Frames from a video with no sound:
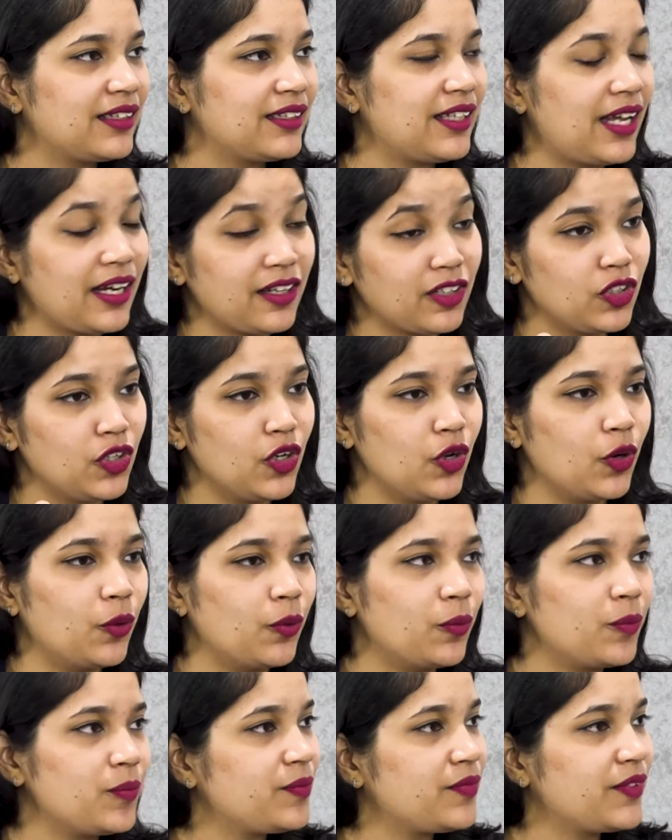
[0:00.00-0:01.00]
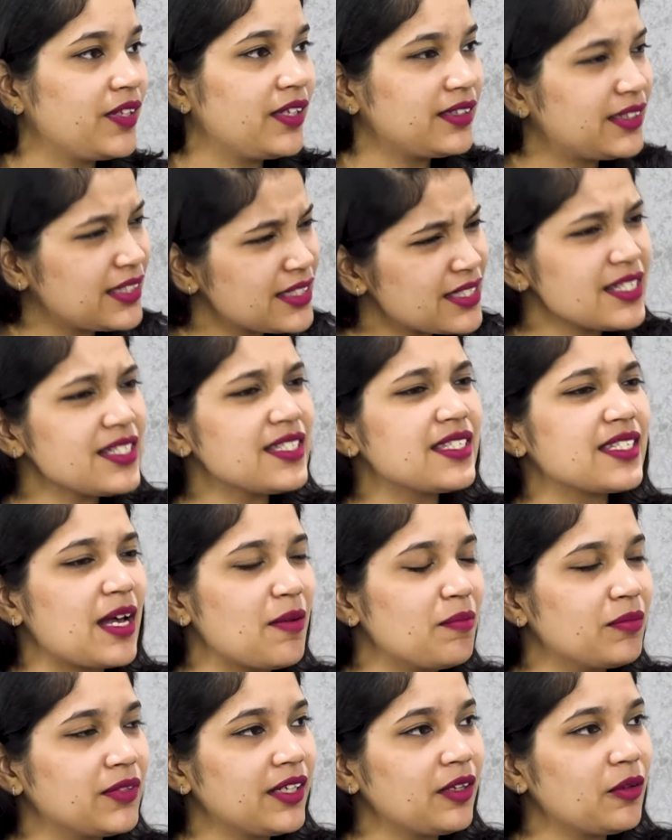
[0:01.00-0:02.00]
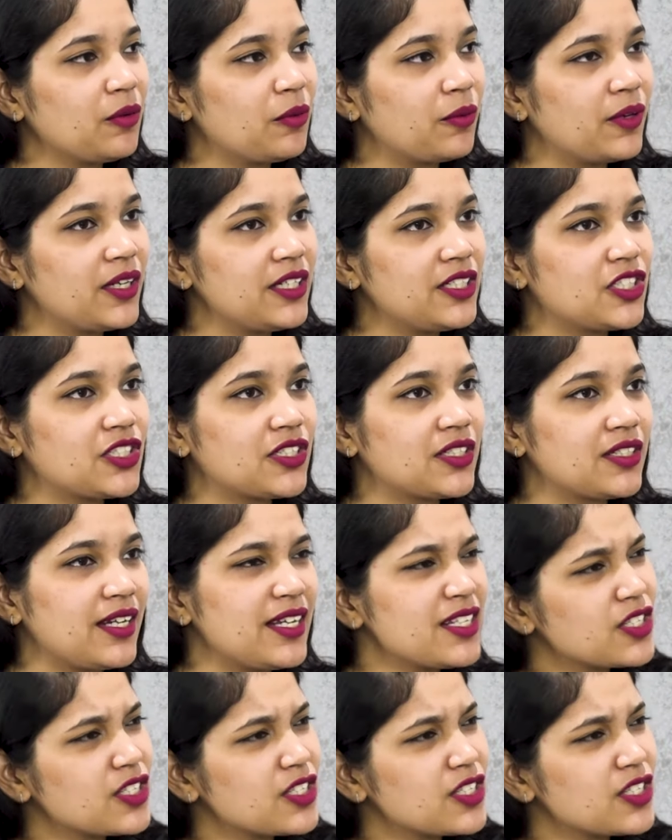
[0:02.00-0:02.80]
that, no, this is something which